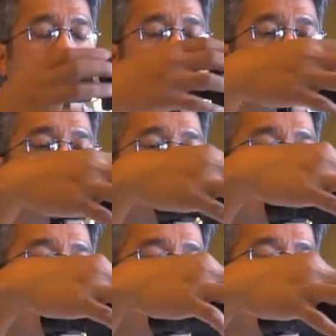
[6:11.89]
I'm not
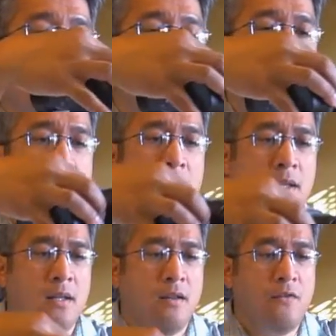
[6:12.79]
sure, maybe
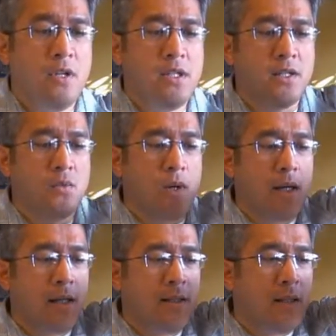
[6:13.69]
physics
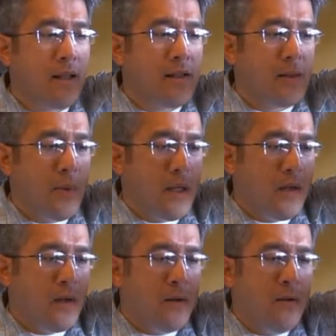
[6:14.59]
wise it's
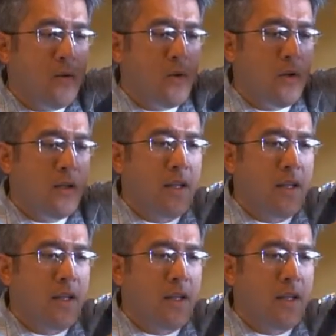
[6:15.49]
better, or the